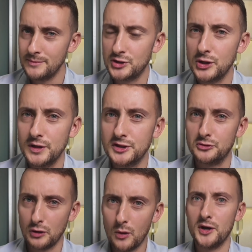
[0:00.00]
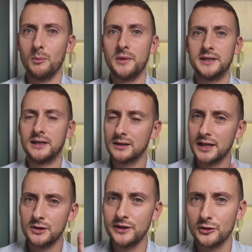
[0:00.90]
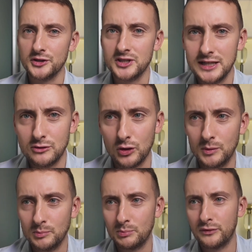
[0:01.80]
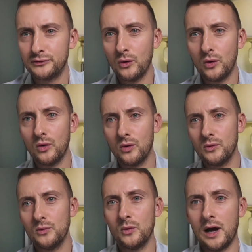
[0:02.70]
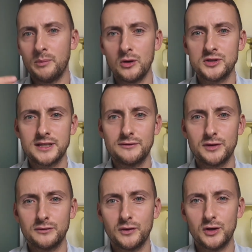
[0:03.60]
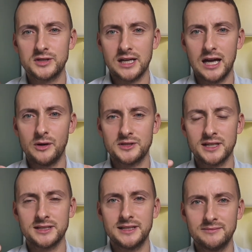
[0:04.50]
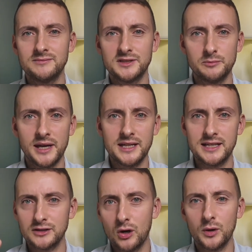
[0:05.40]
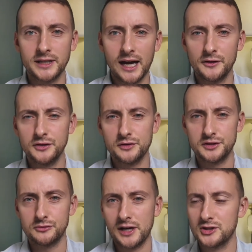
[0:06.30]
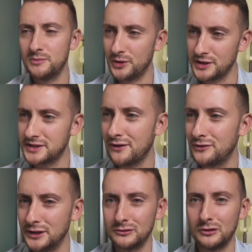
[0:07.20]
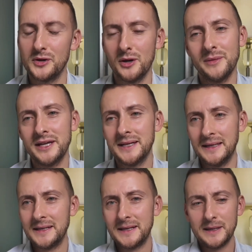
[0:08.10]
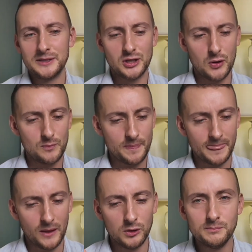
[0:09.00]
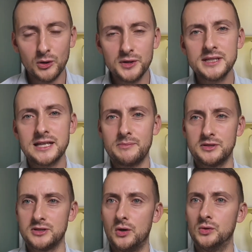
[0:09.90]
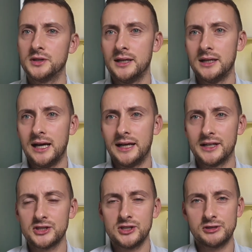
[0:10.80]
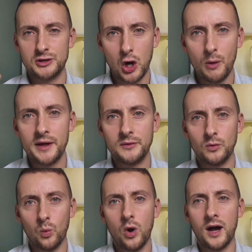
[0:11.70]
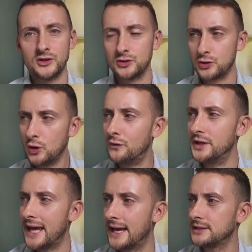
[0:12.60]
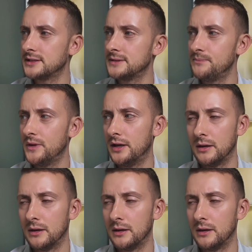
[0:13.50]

The theme tune is growing on me. I'll let you in on a secret. Before I posted it for the first time, I was actually debating going down another direction, but it's definitely growing on me. So on Monday's episode, I asked you to comment what I should cover next,